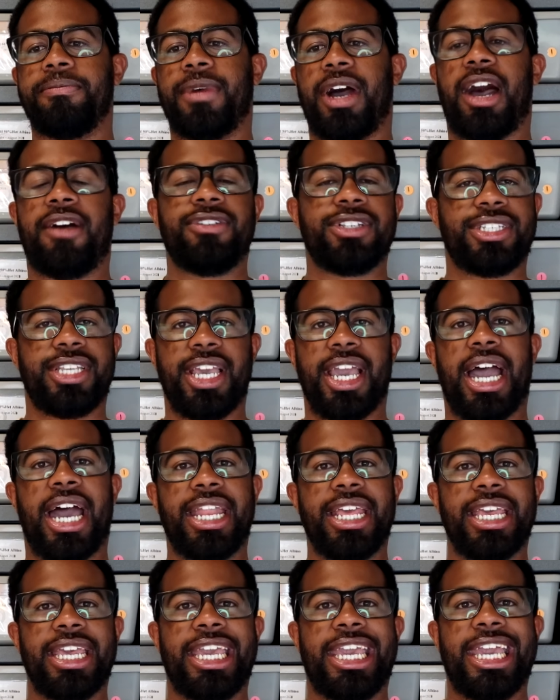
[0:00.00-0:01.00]
obviously I
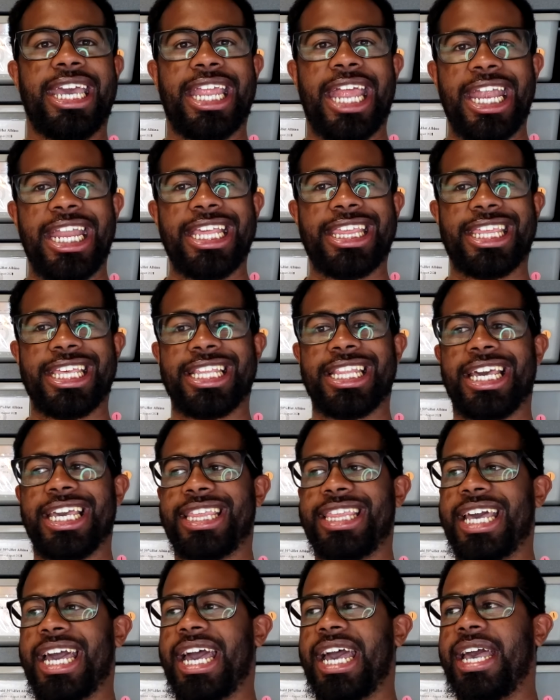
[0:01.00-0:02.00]
didn't get anything like
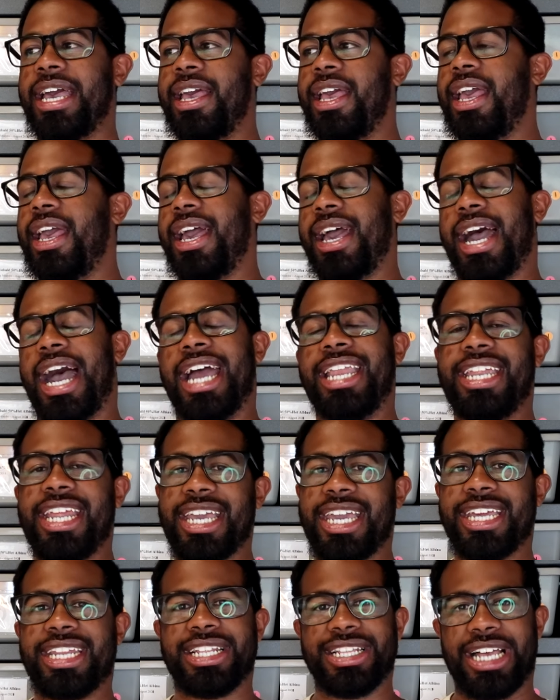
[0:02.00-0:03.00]
that I
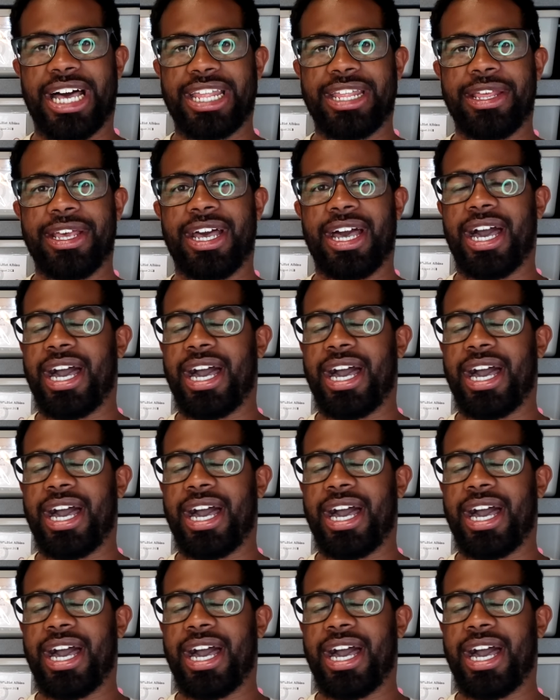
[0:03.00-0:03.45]
did get a lot of.